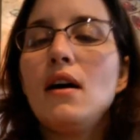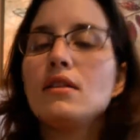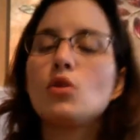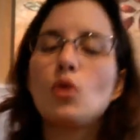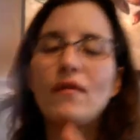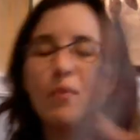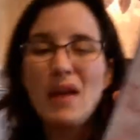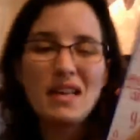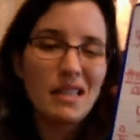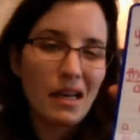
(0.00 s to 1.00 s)
sort of a
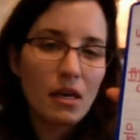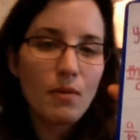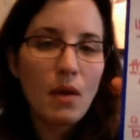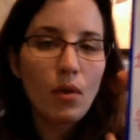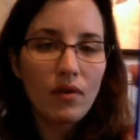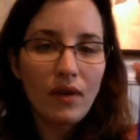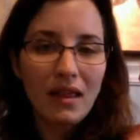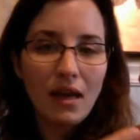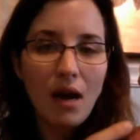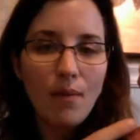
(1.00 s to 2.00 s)
basic. You may want to write
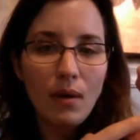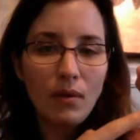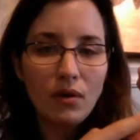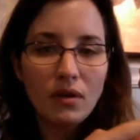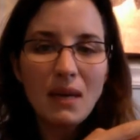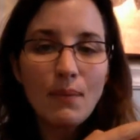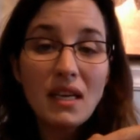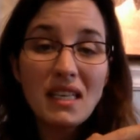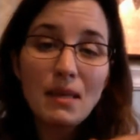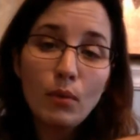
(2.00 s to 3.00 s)
a thought bubble,
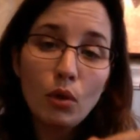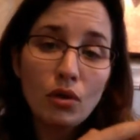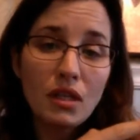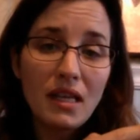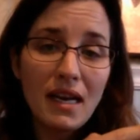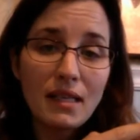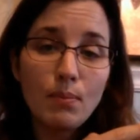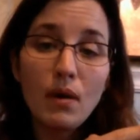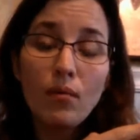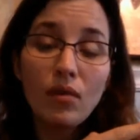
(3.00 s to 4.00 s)
something similar to this.
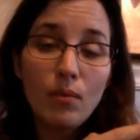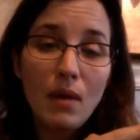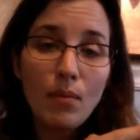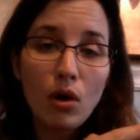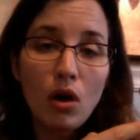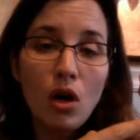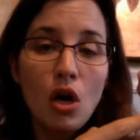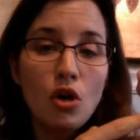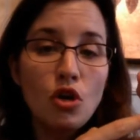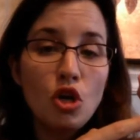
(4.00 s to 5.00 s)
But remember,
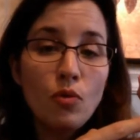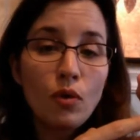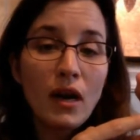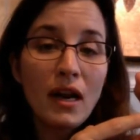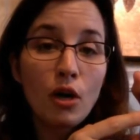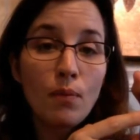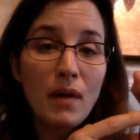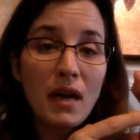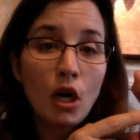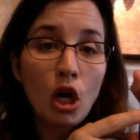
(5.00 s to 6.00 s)
numerator
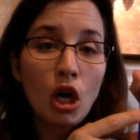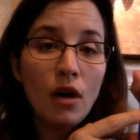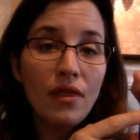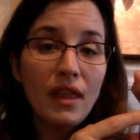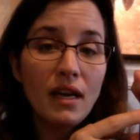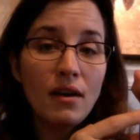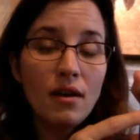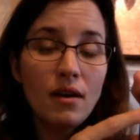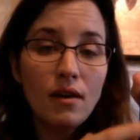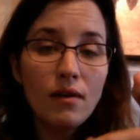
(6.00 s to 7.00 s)
bigger than,
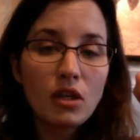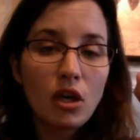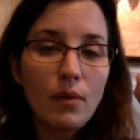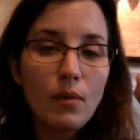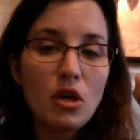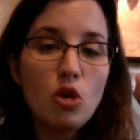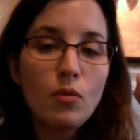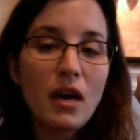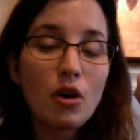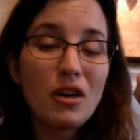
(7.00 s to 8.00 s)
when
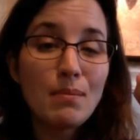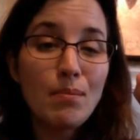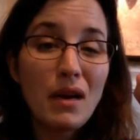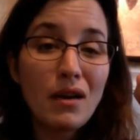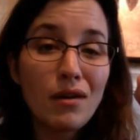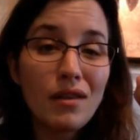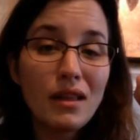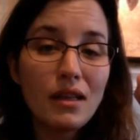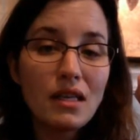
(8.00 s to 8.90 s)
numerator is bigger than the